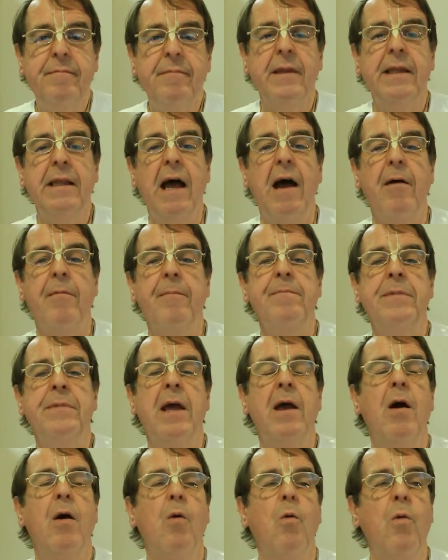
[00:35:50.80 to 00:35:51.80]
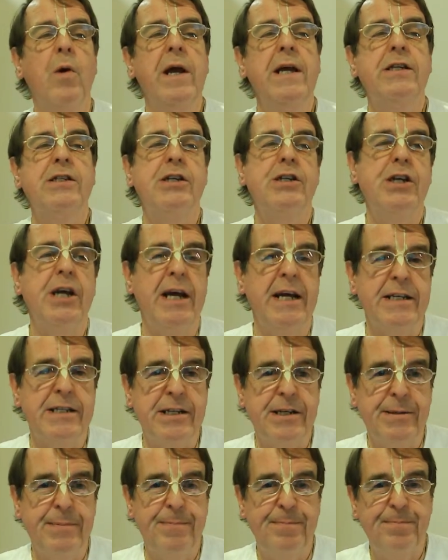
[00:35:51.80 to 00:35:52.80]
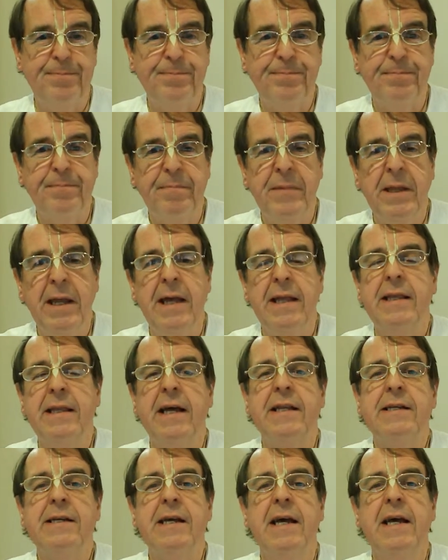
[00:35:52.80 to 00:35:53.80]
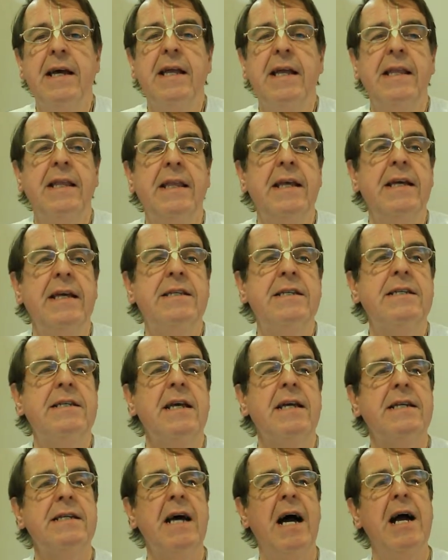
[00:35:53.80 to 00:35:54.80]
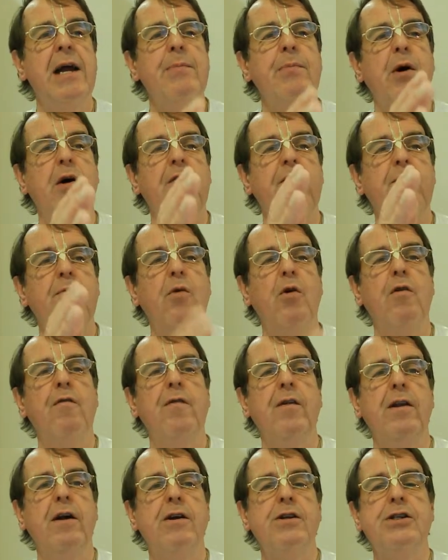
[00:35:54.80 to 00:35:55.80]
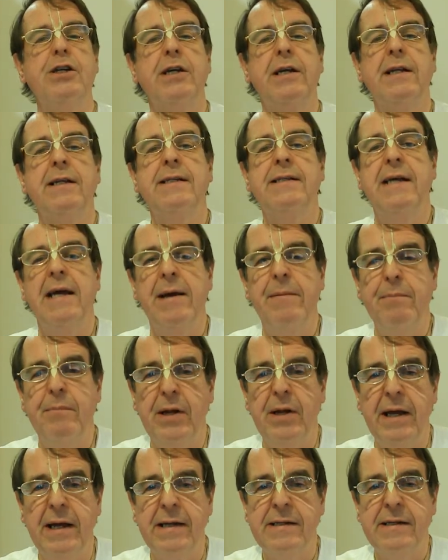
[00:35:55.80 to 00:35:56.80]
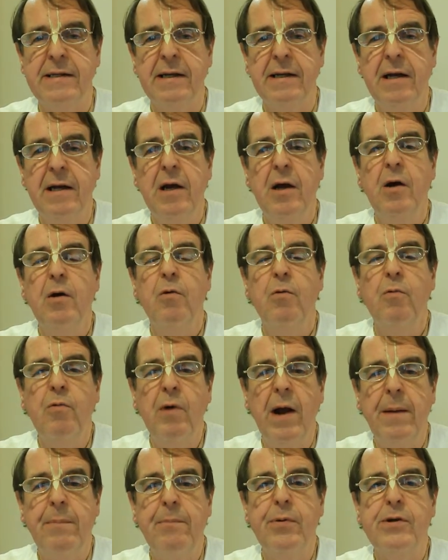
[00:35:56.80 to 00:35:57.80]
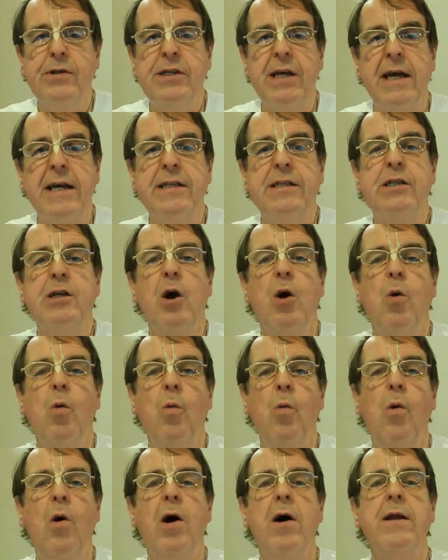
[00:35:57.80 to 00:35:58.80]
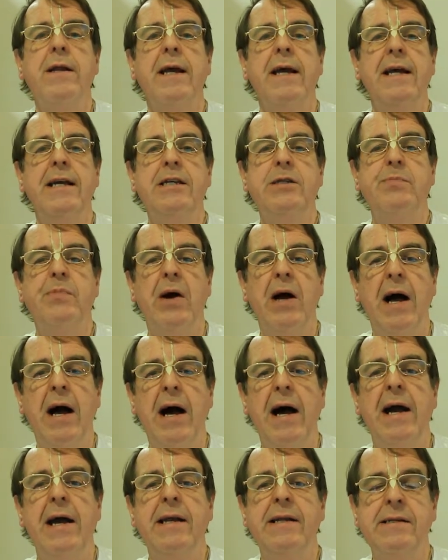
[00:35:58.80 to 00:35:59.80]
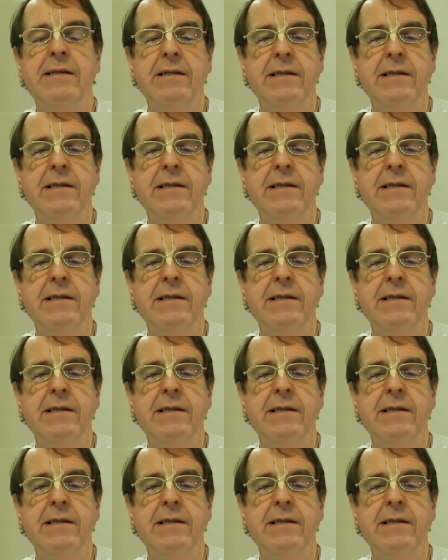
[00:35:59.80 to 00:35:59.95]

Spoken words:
Now, we suggest that this type of morphological template represents what is behind